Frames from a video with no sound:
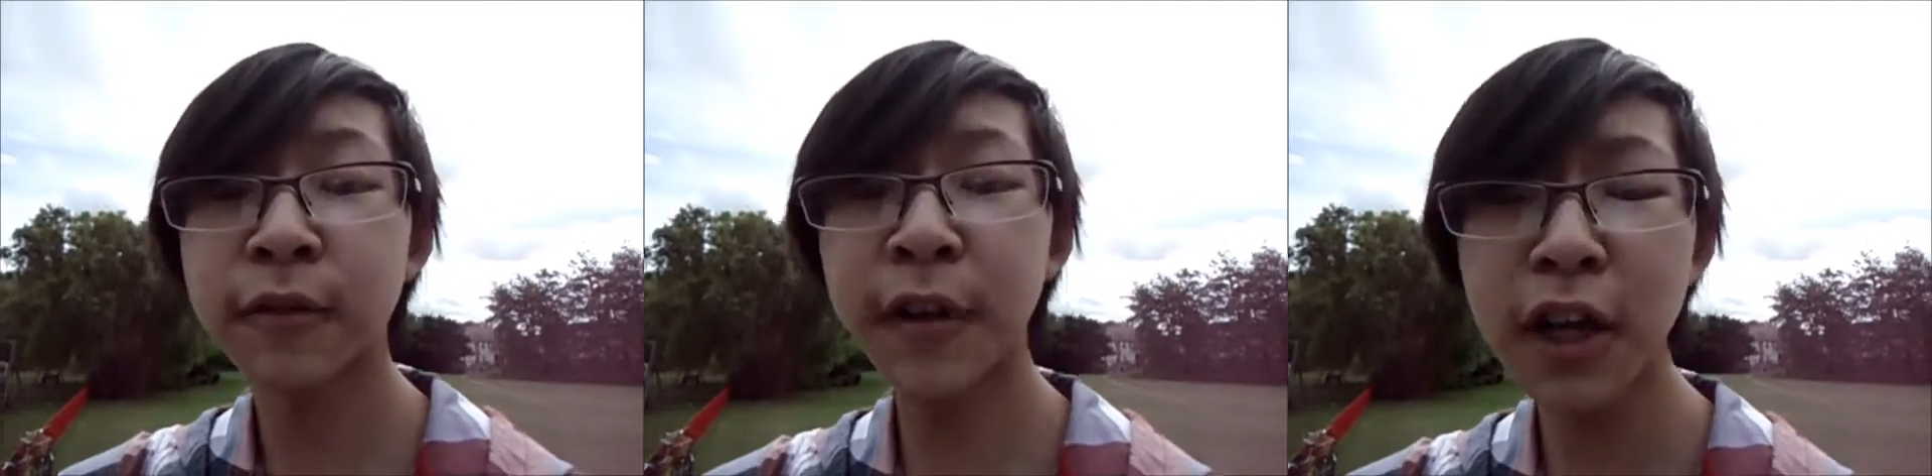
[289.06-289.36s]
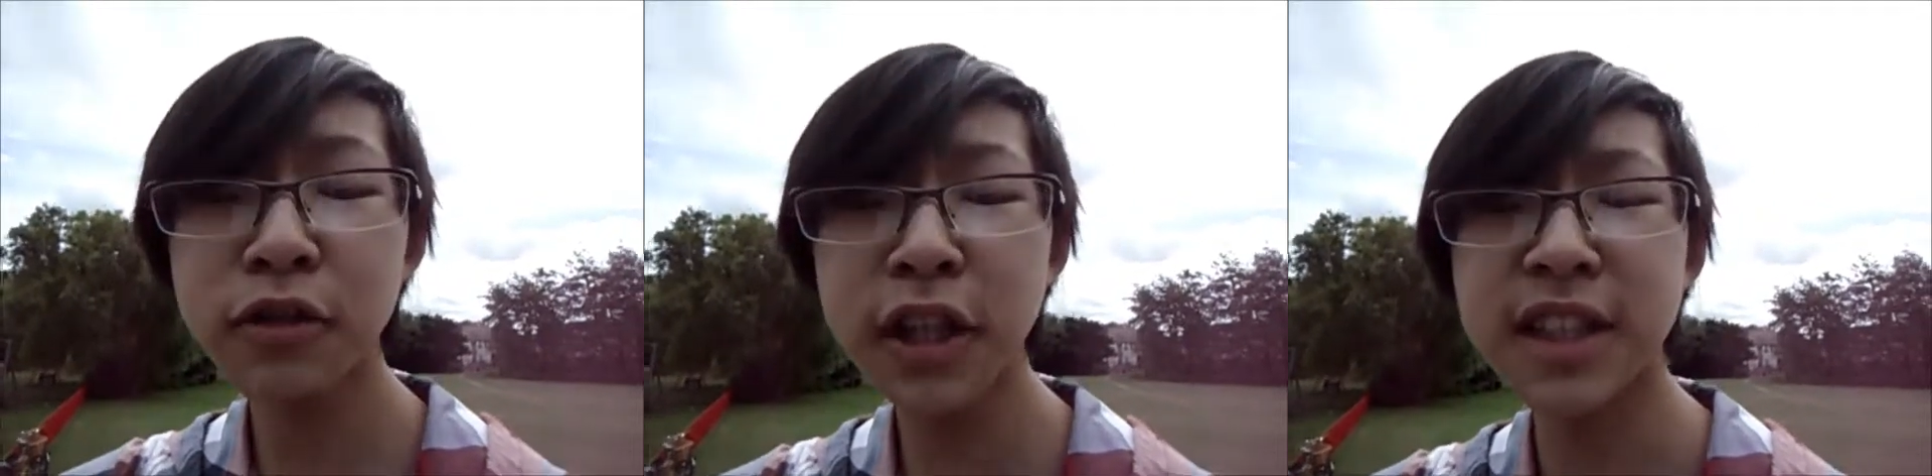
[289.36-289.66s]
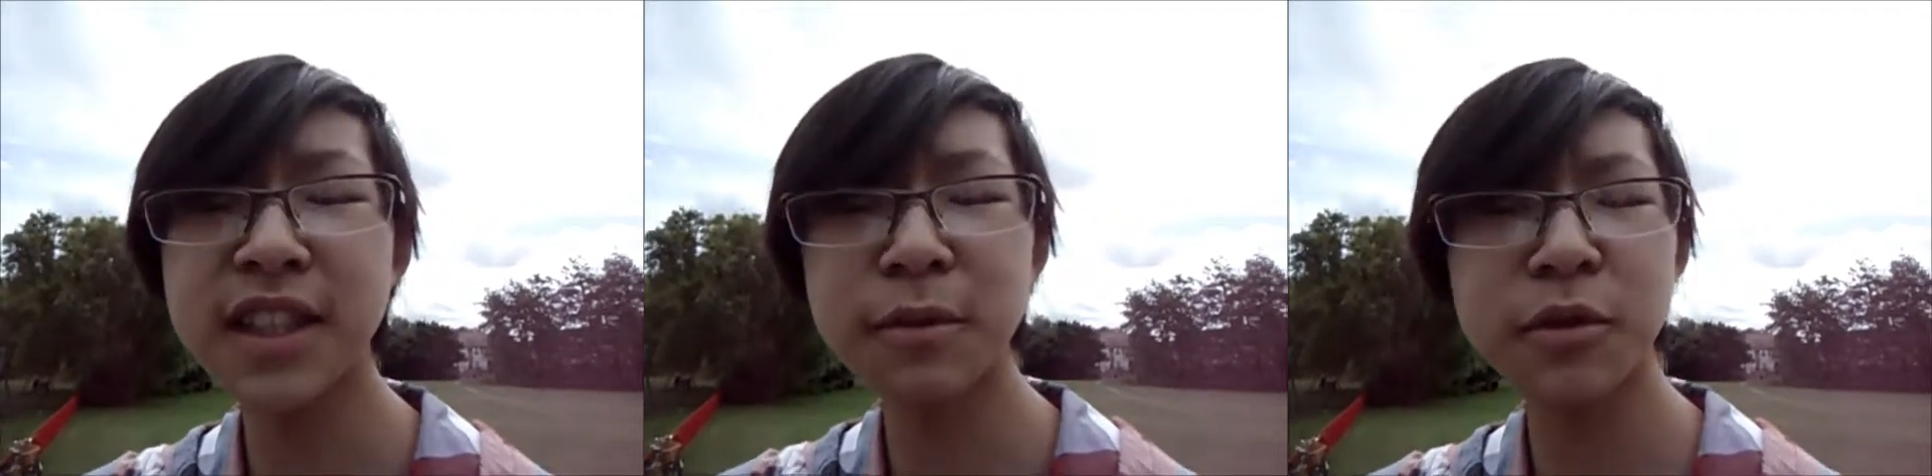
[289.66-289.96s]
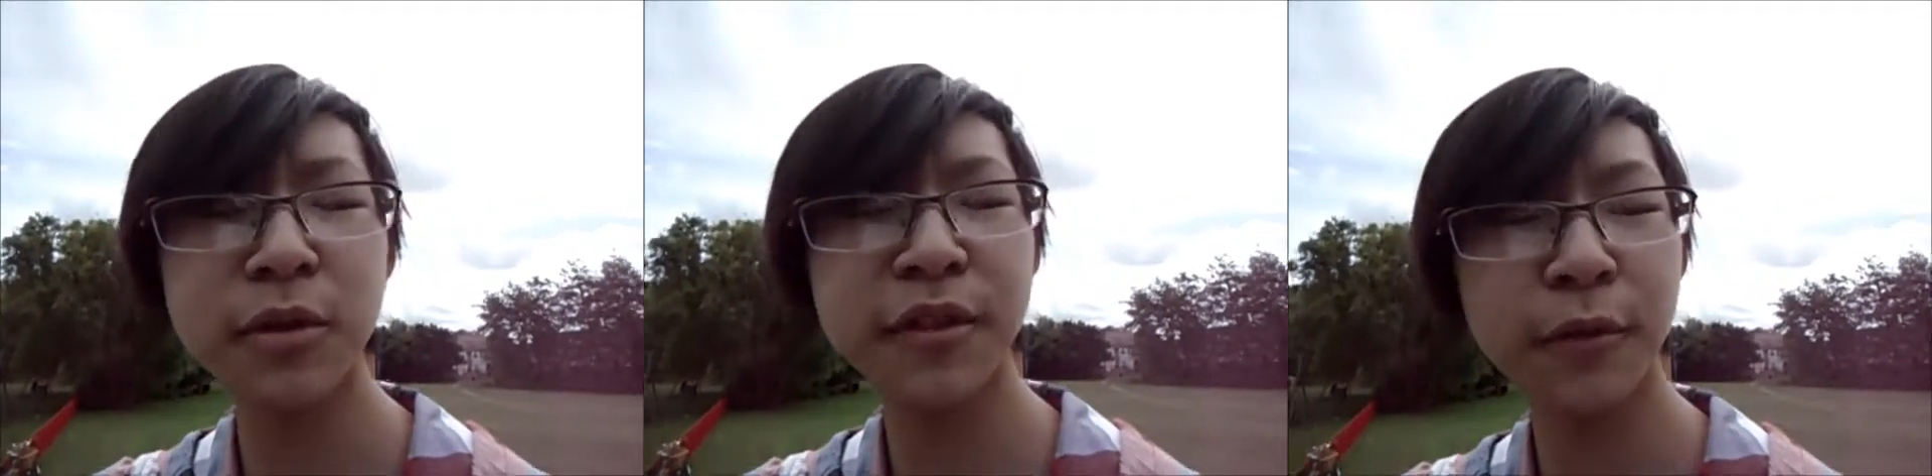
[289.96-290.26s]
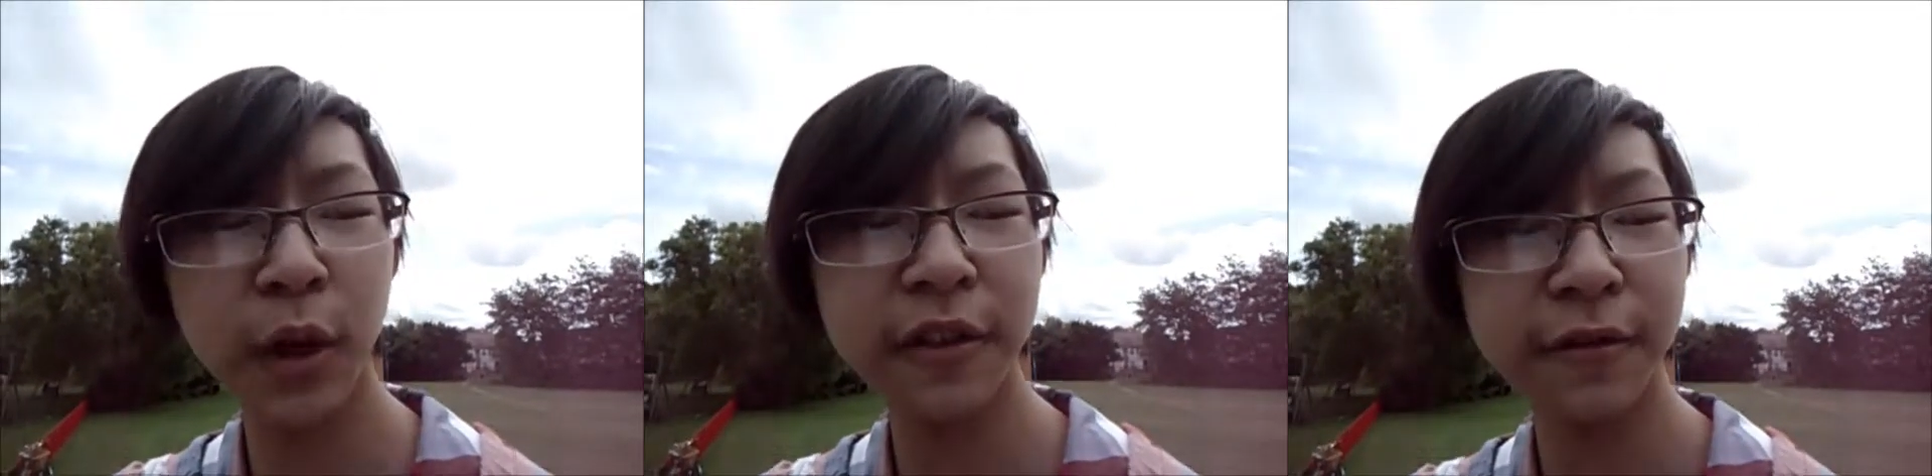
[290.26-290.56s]
fair trade seems to be the
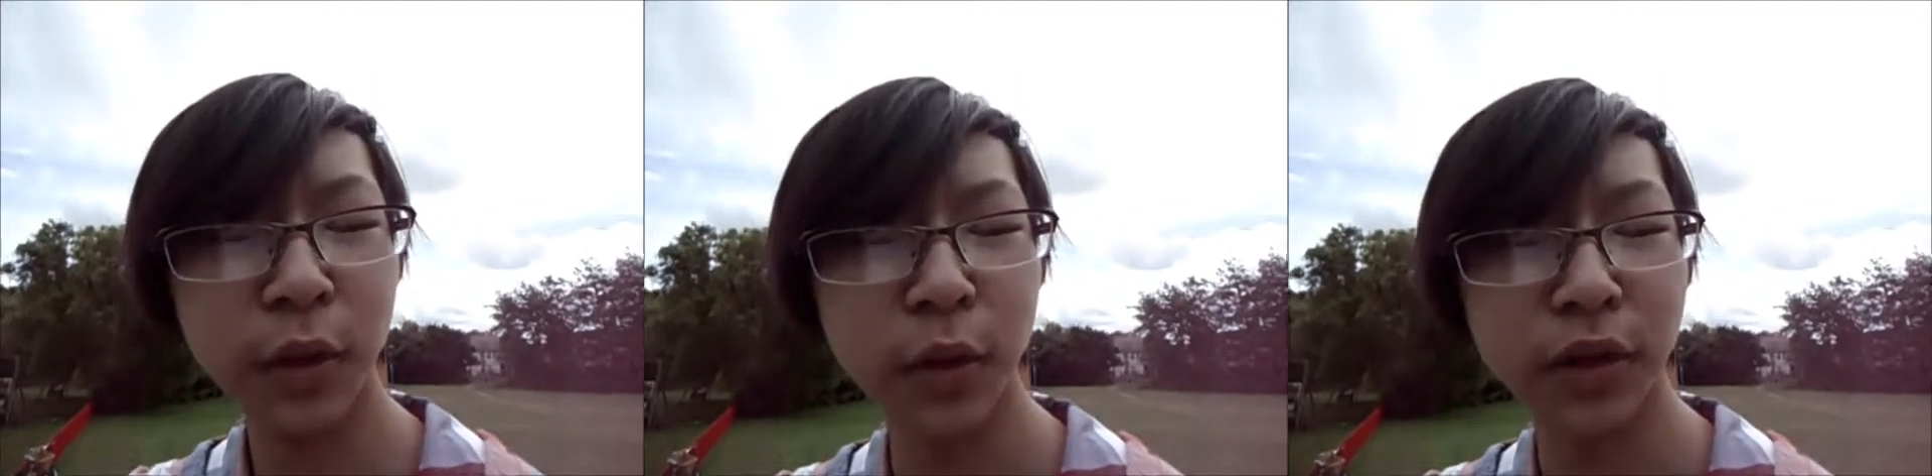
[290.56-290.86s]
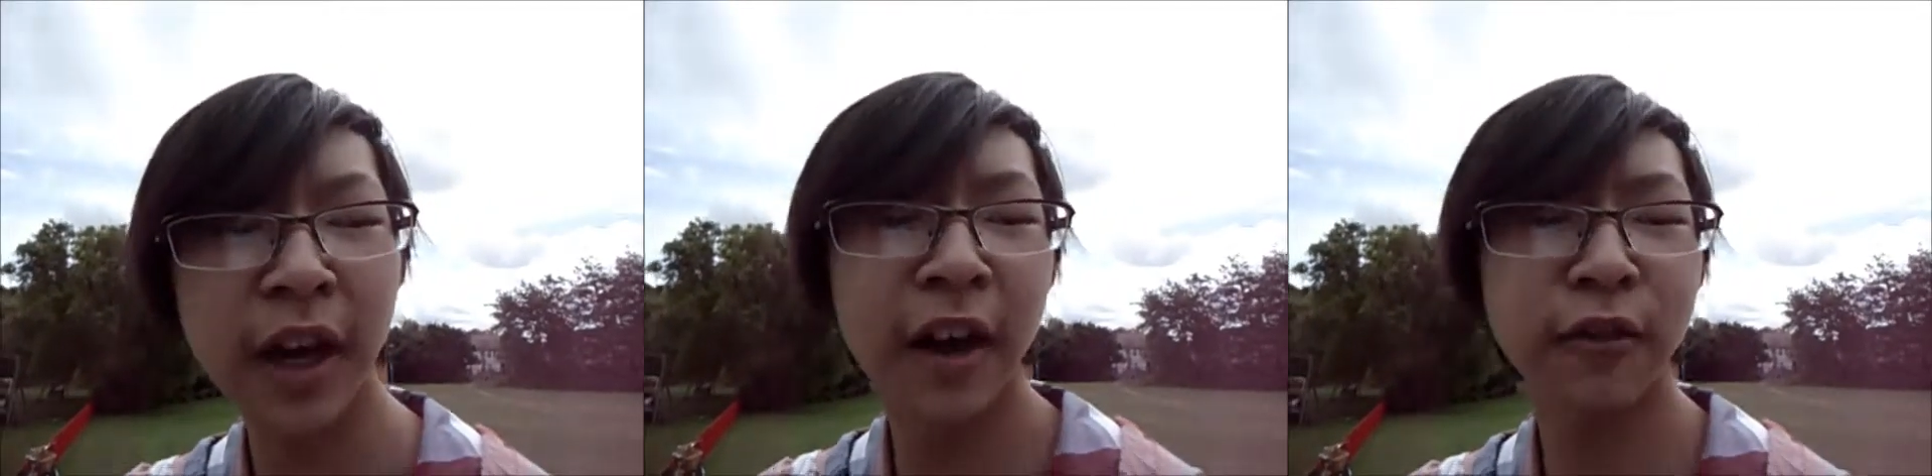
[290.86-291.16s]
way forward